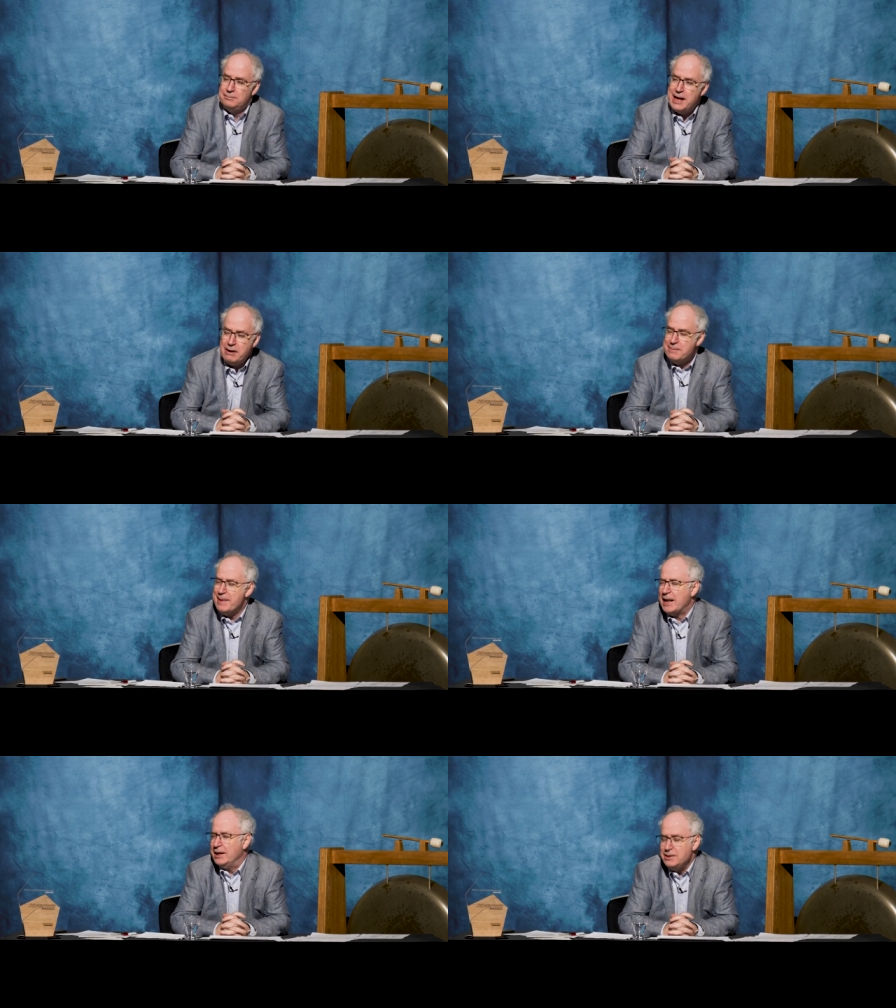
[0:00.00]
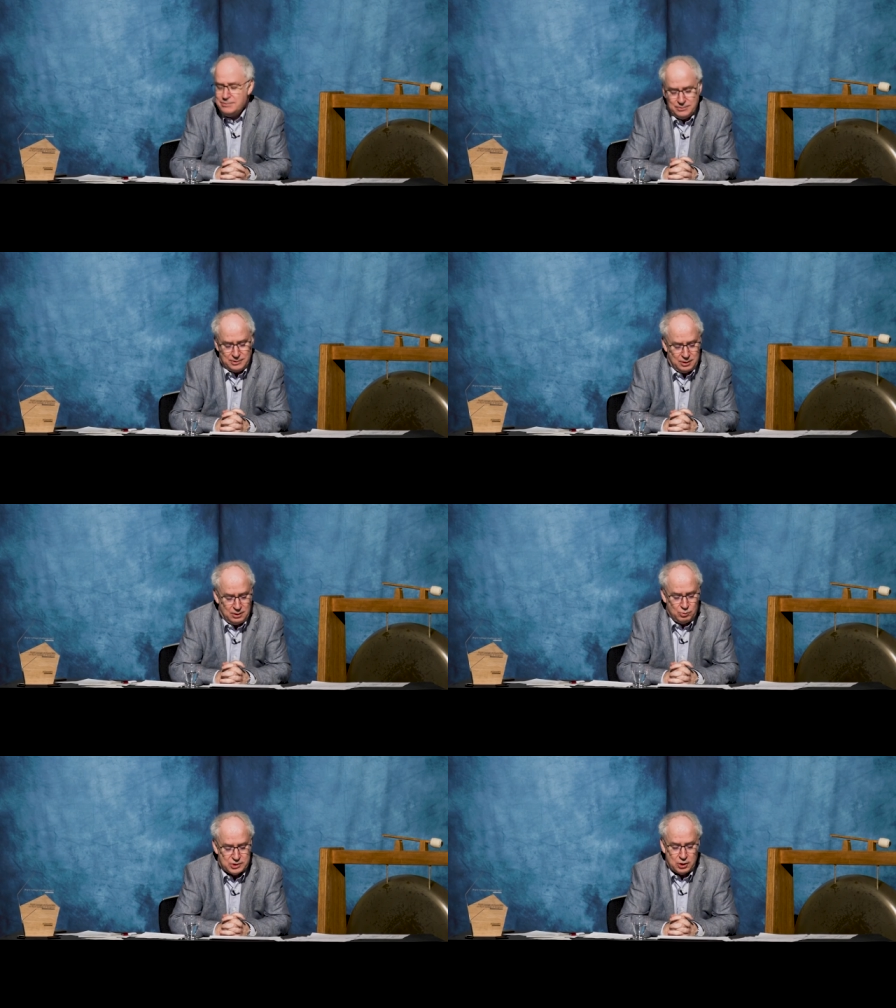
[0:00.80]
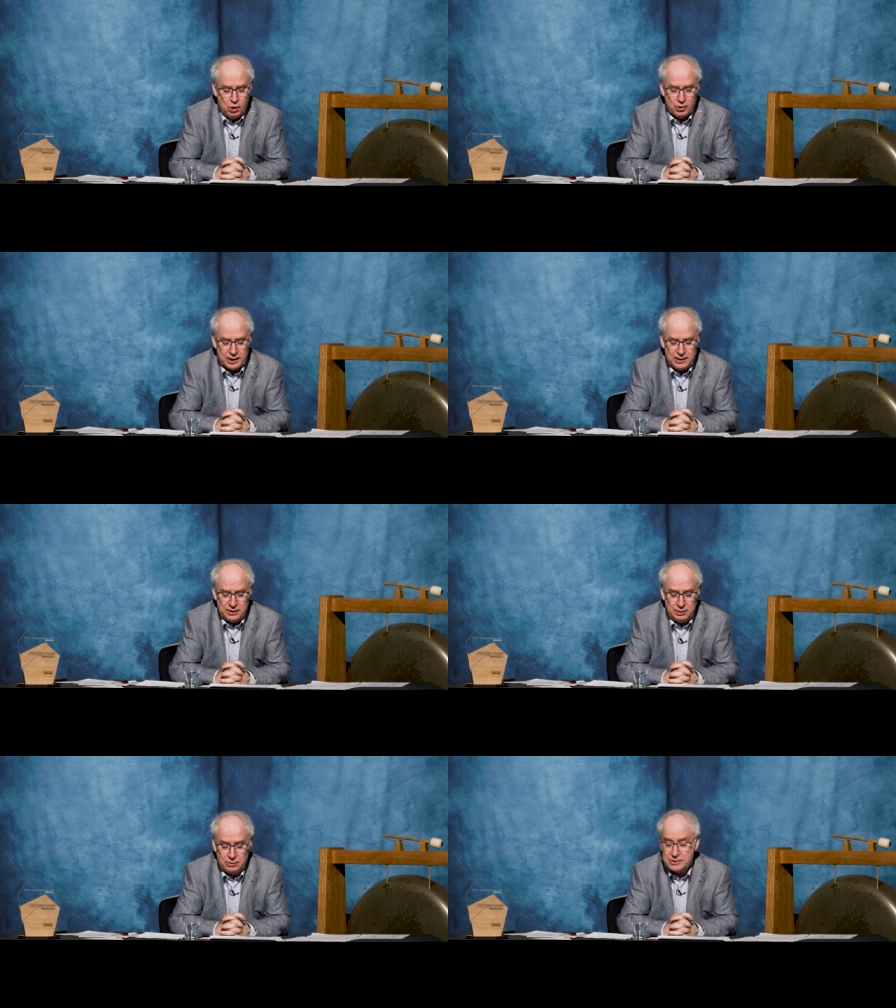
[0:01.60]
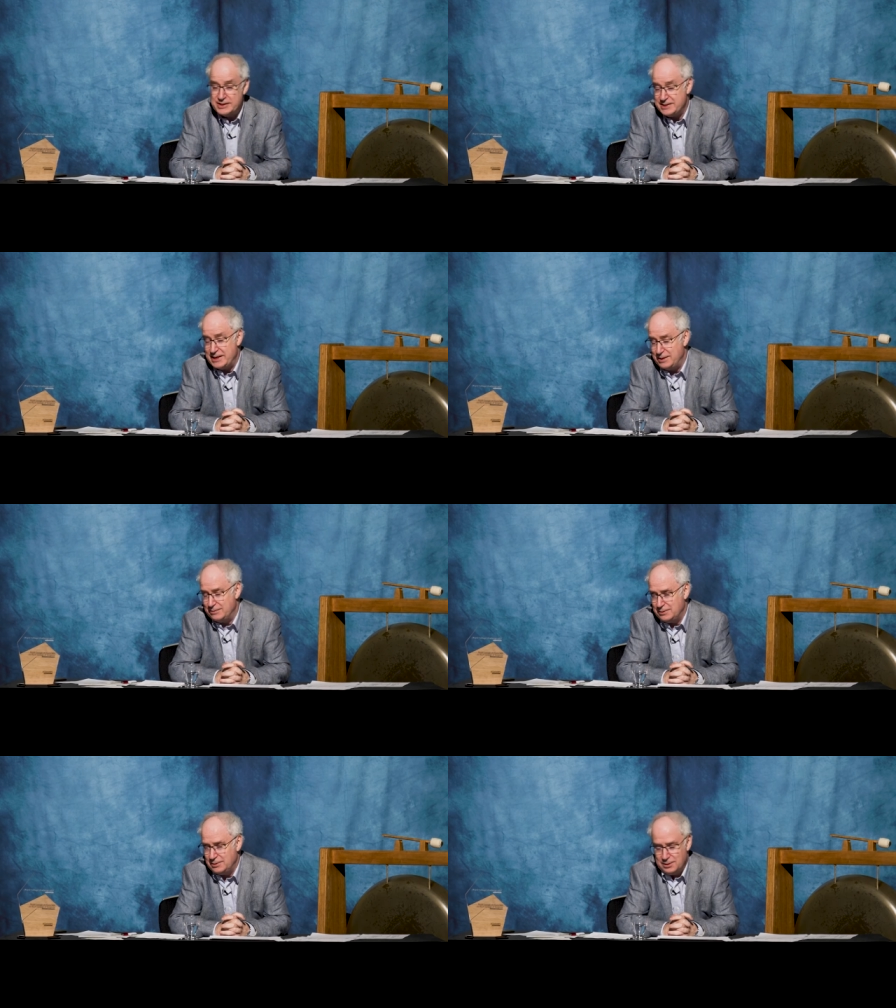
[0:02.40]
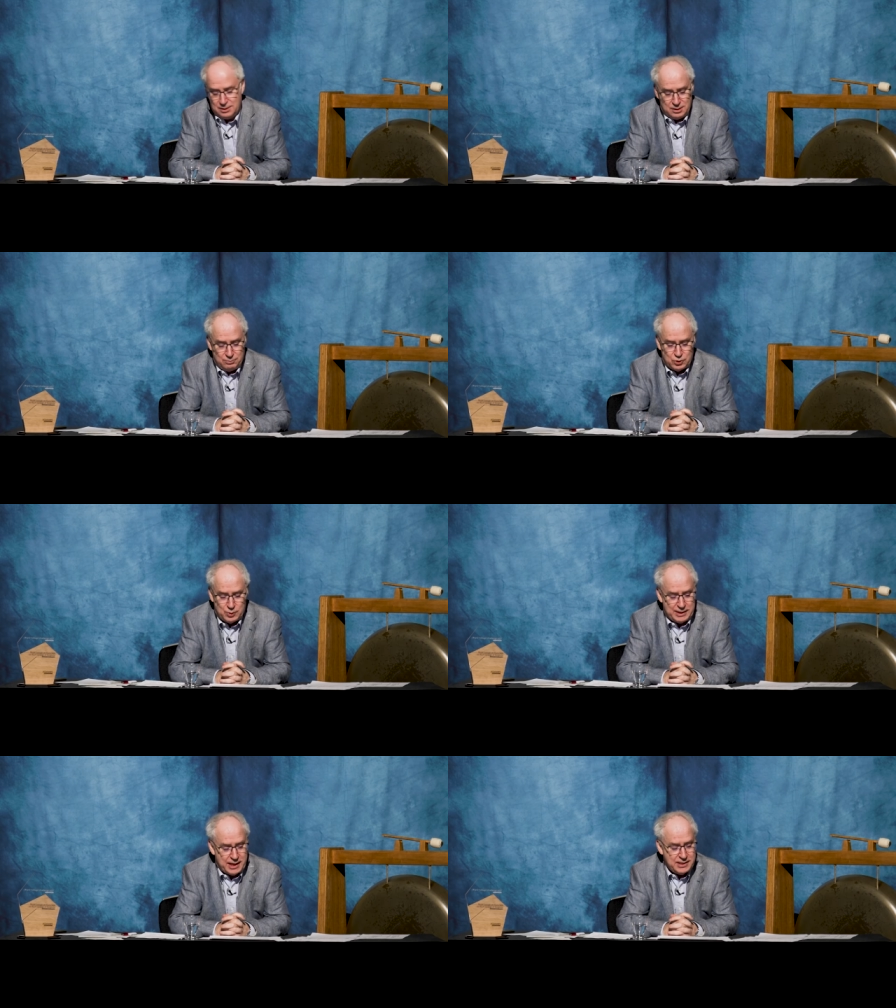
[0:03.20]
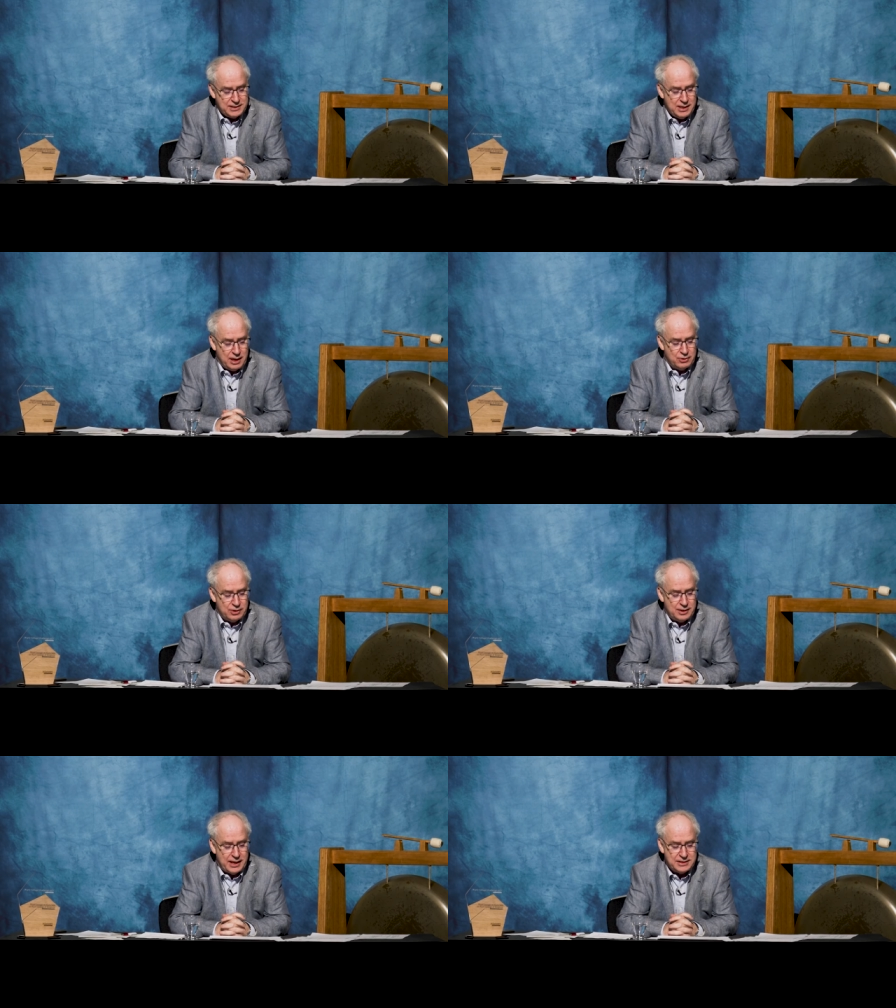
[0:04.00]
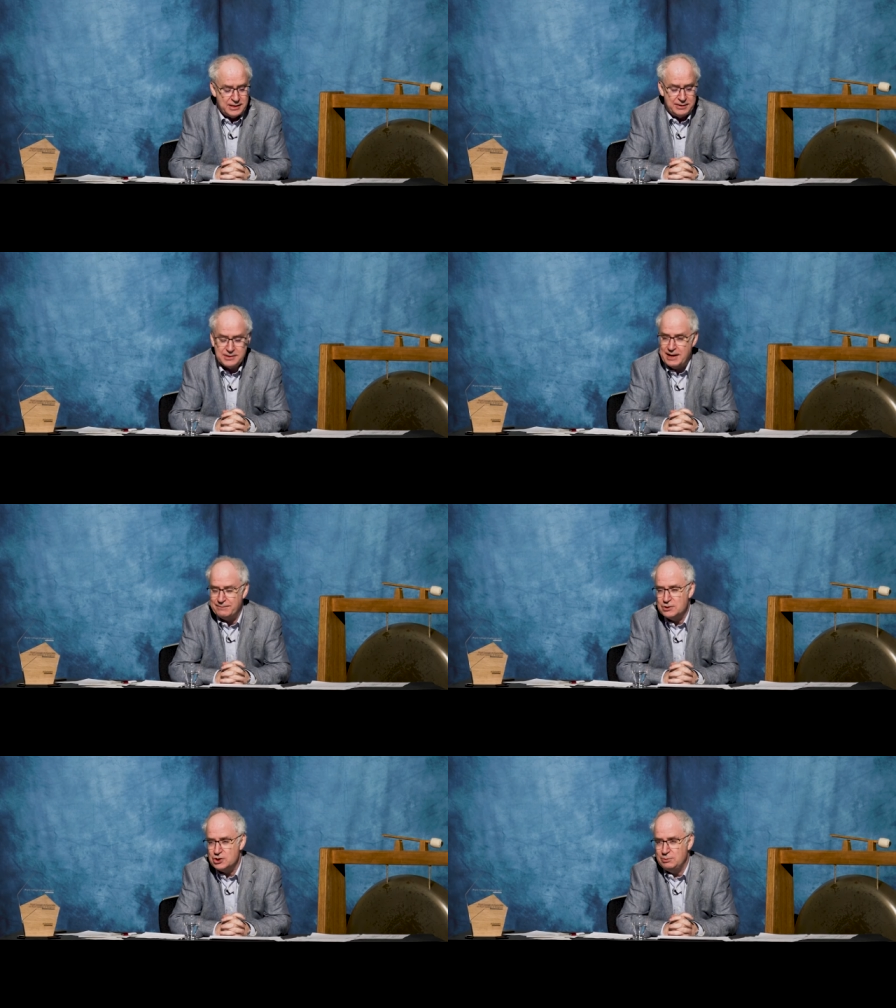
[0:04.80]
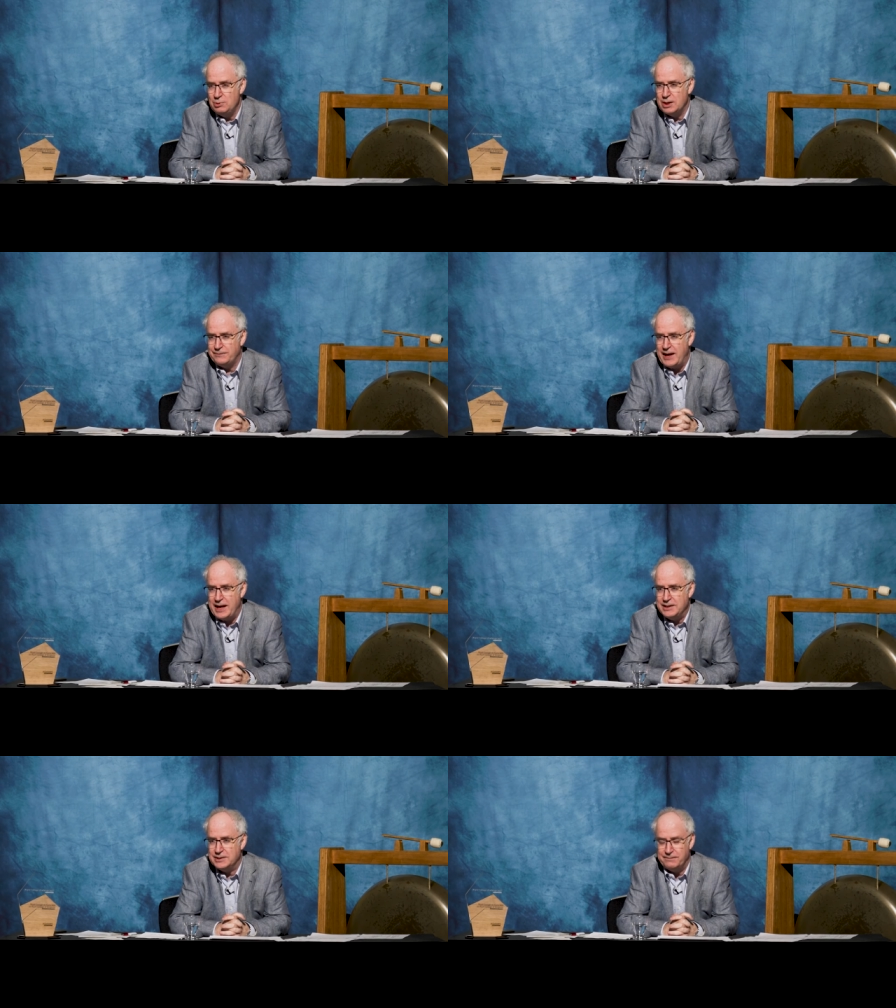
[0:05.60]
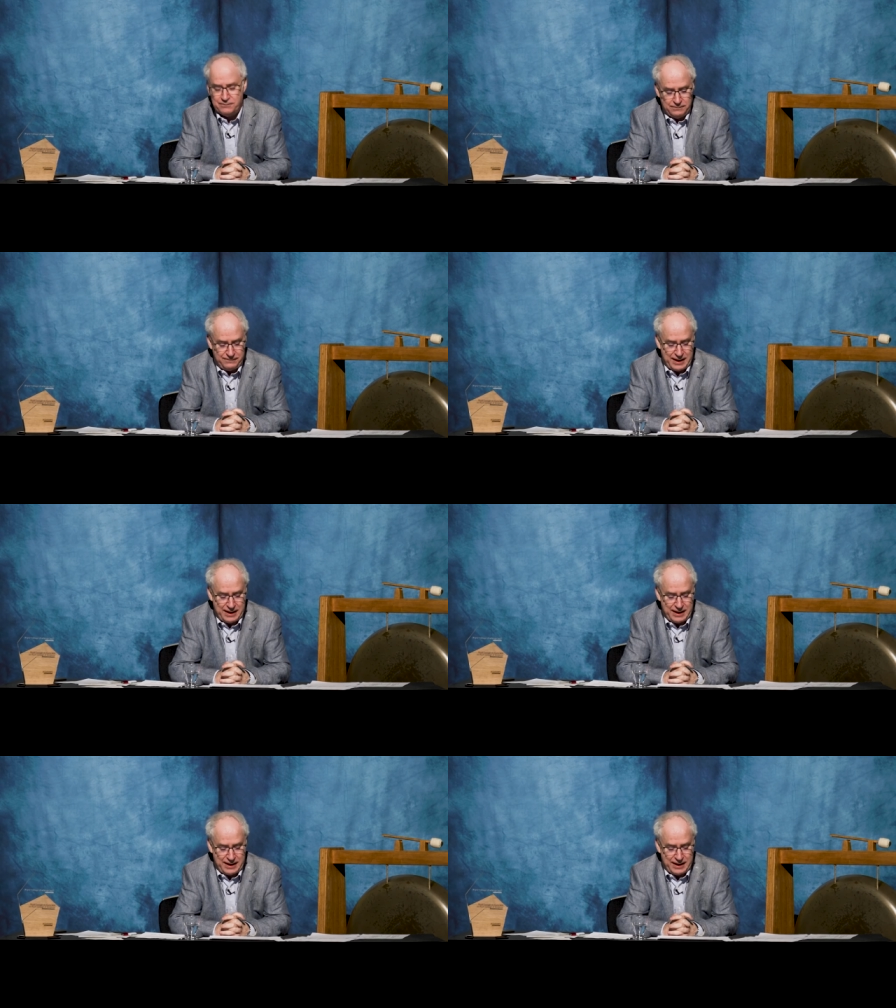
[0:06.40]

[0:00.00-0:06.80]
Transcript: Mary Mallon was a cook in New York City. Between 1900 and 1907, she worked for eight different